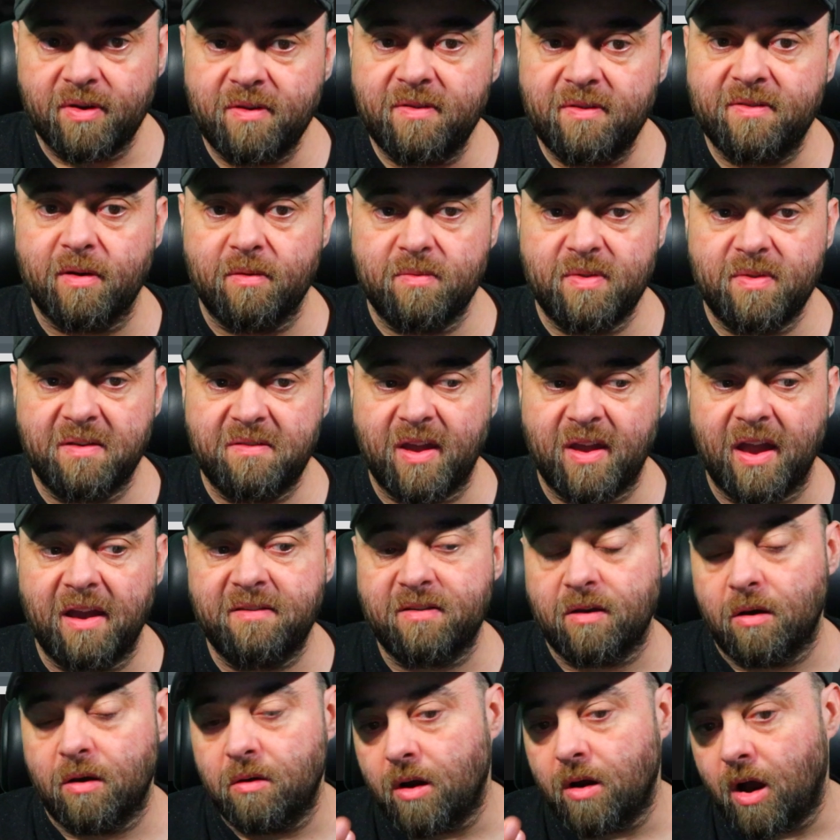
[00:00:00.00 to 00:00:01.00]
So in this case,
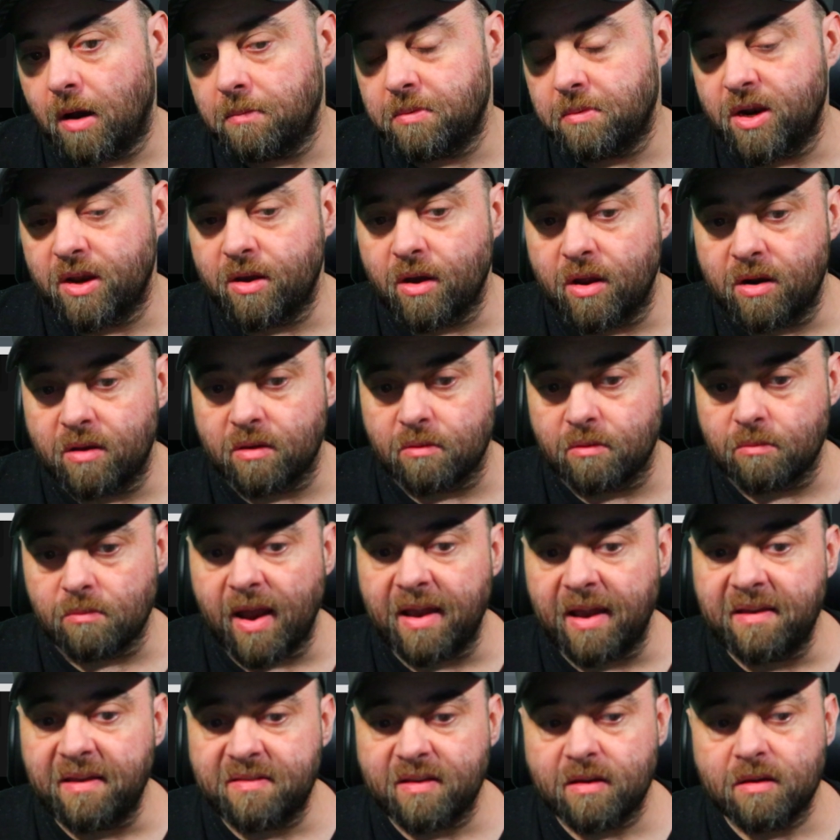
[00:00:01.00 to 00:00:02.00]
I'm going to go to the
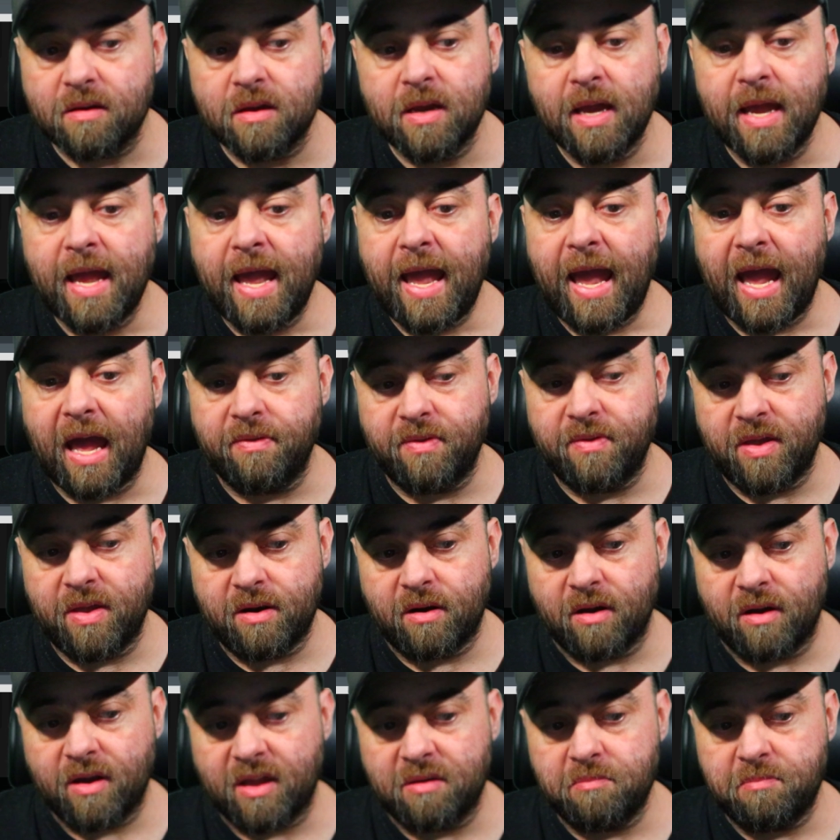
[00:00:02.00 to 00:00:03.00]
Razor, and then
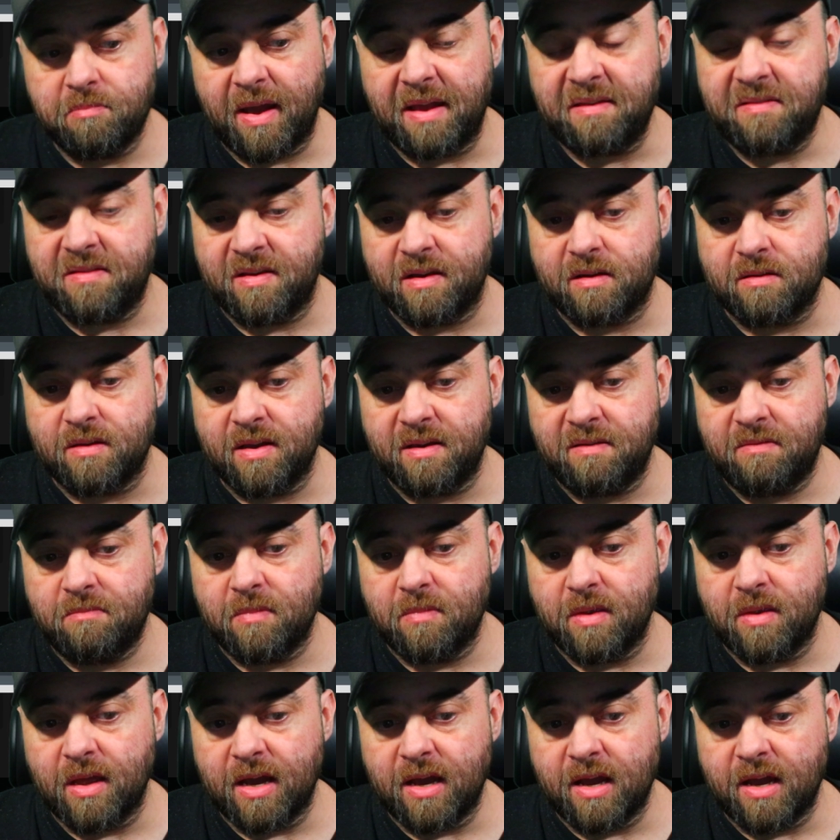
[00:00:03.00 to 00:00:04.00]
I can basically
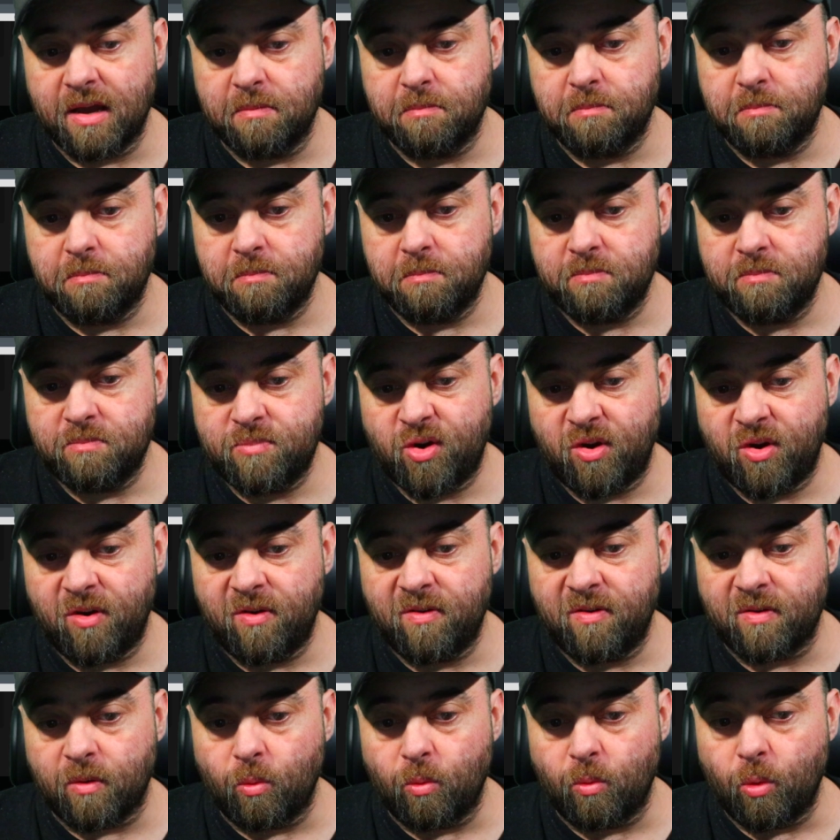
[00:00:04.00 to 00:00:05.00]

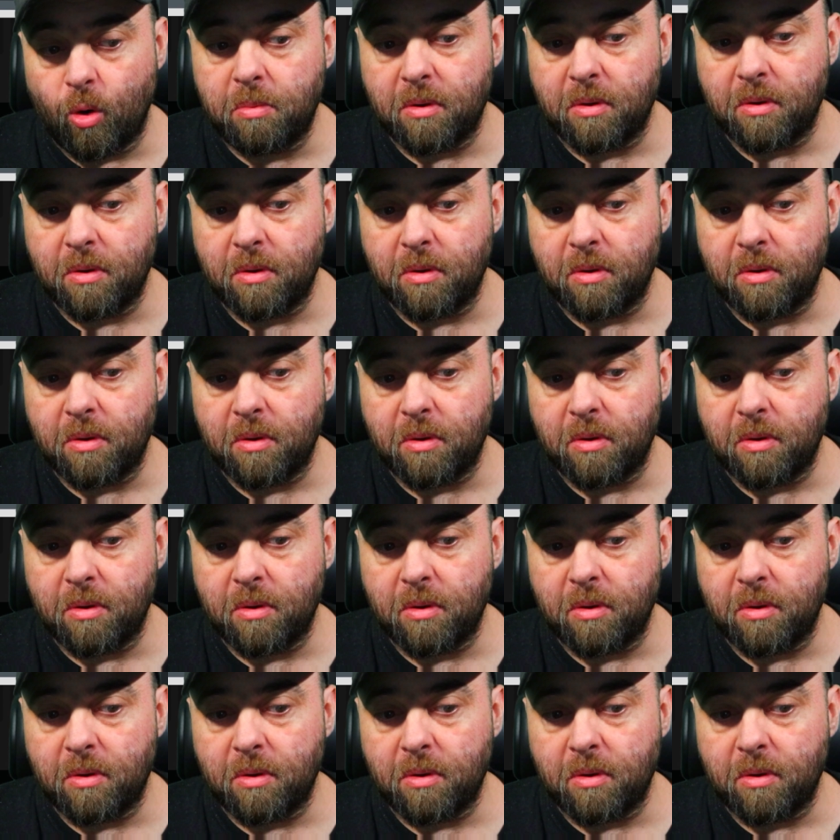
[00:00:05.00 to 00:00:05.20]
choose a war bond